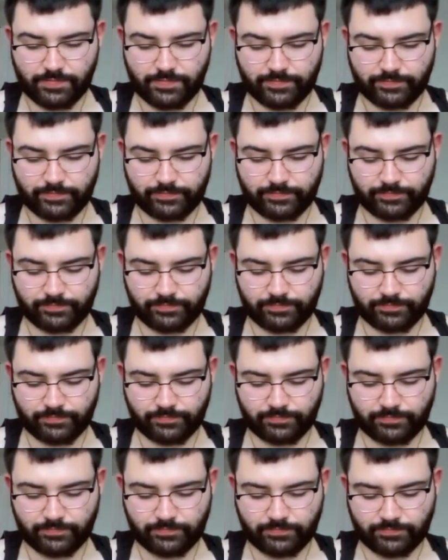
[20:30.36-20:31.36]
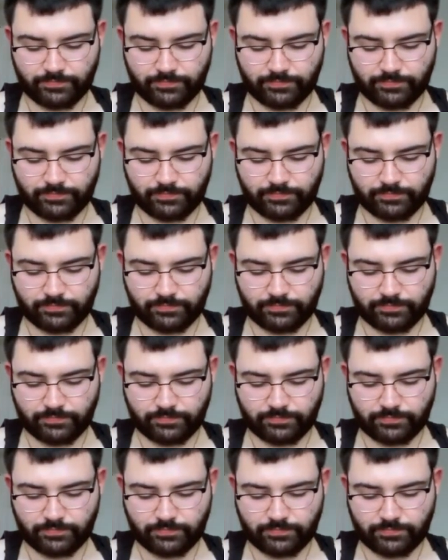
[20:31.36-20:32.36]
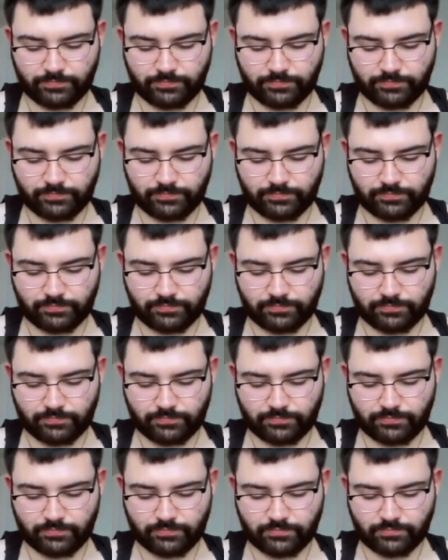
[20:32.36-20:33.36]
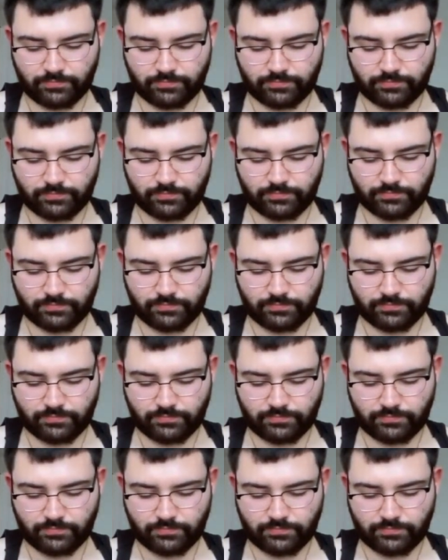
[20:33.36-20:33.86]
(not speaking)